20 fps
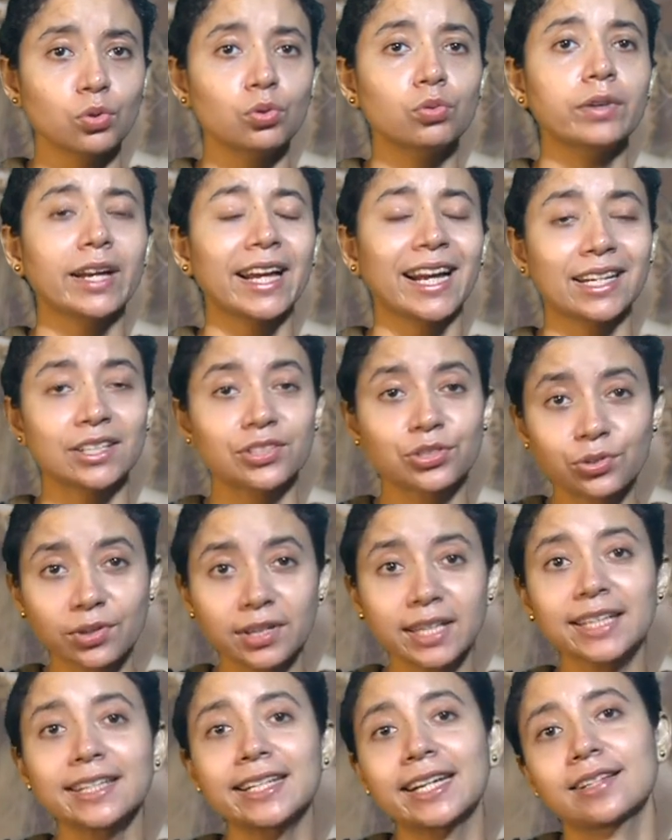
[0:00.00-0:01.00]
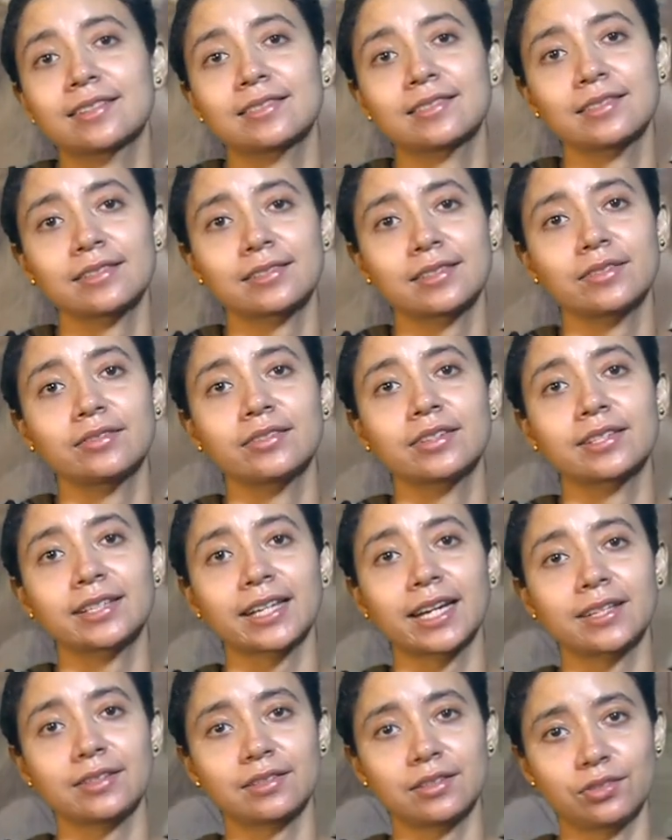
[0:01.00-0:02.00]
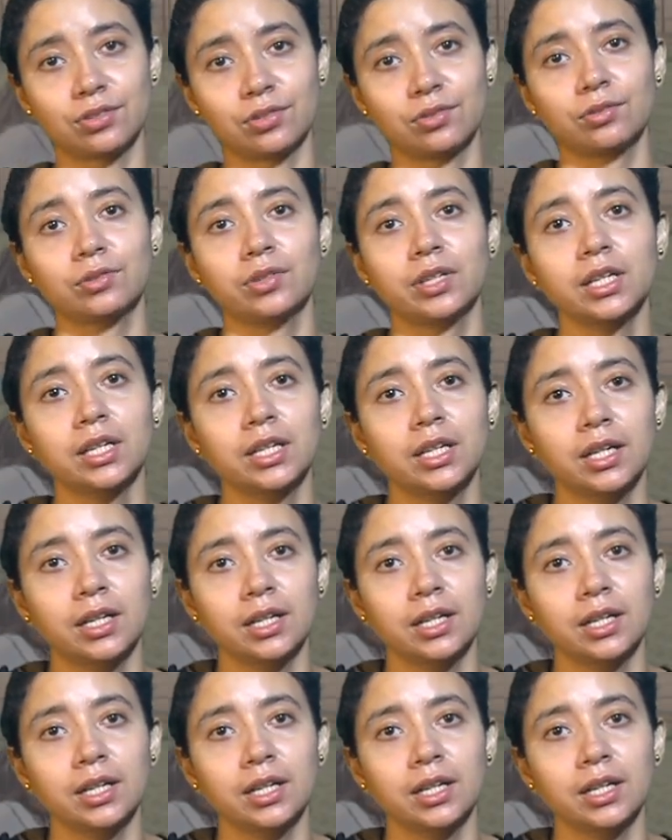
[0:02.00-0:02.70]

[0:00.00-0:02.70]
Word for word: who actually dances and recites the story.